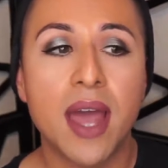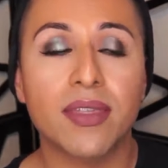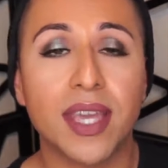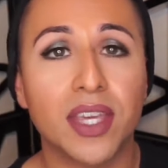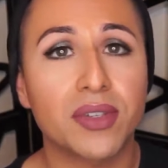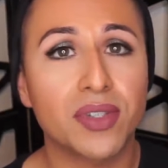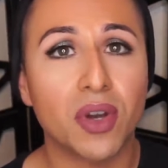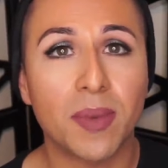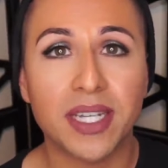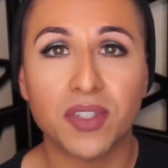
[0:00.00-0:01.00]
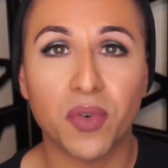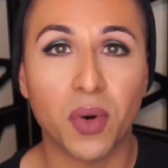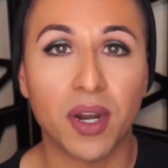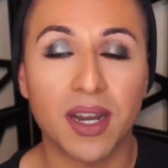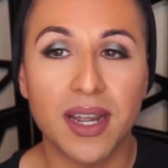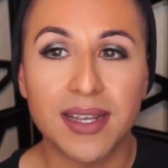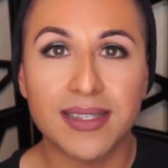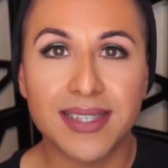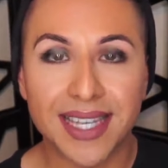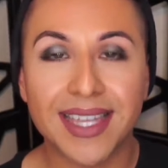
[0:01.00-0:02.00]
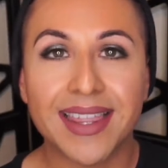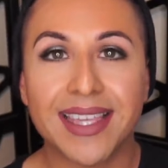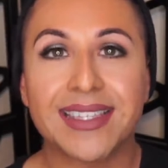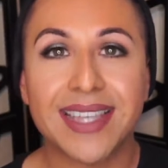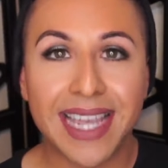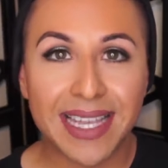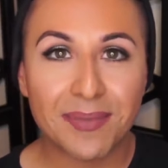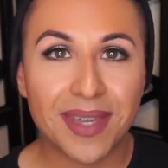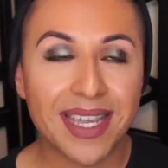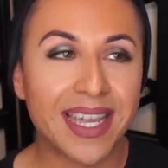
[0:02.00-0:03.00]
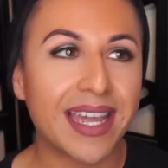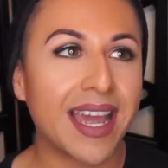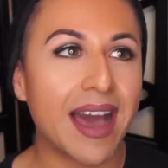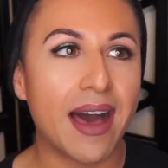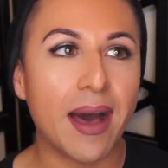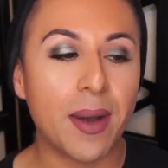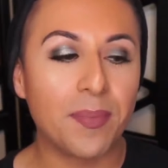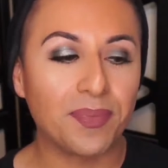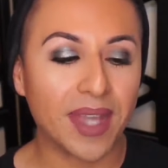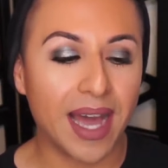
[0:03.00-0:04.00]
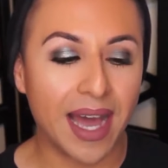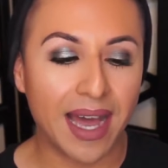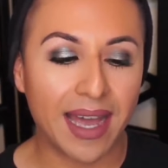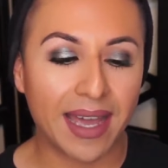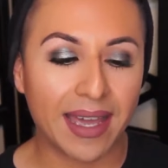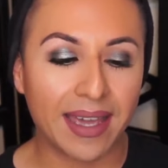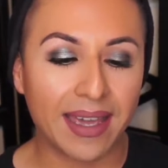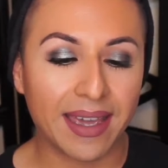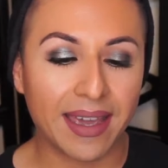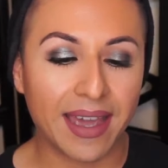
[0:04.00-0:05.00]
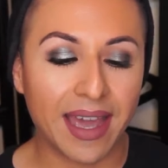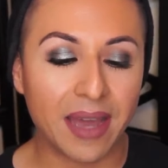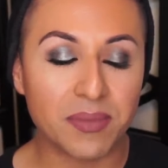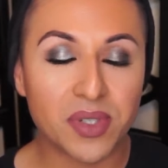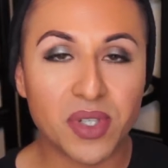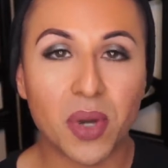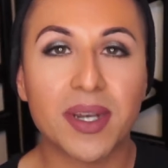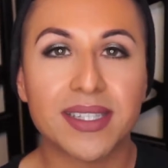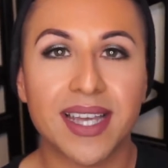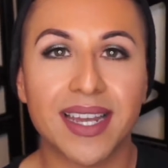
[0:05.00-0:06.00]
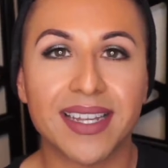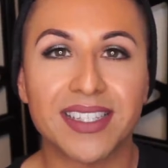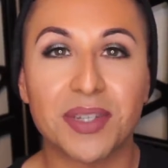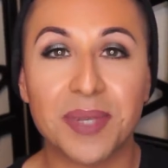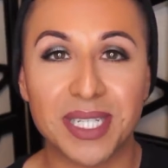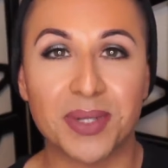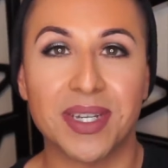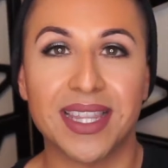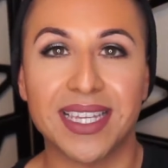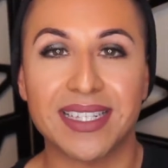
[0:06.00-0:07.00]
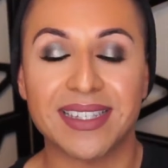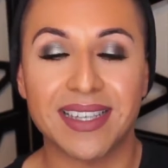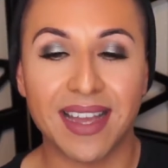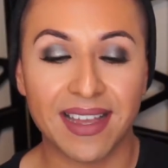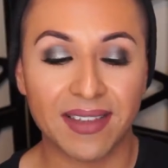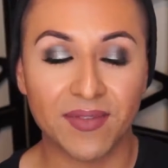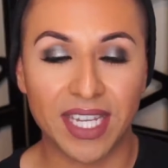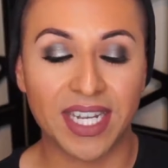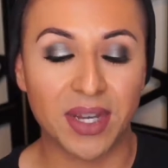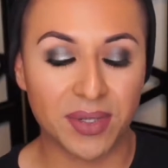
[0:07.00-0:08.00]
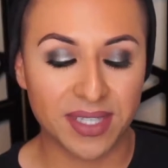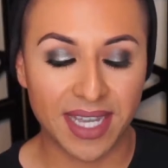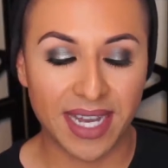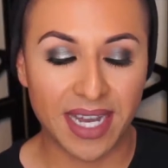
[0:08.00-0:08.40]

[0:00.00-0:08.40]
Thank you so much for seeing this in me. I am so excited to be doing these videos.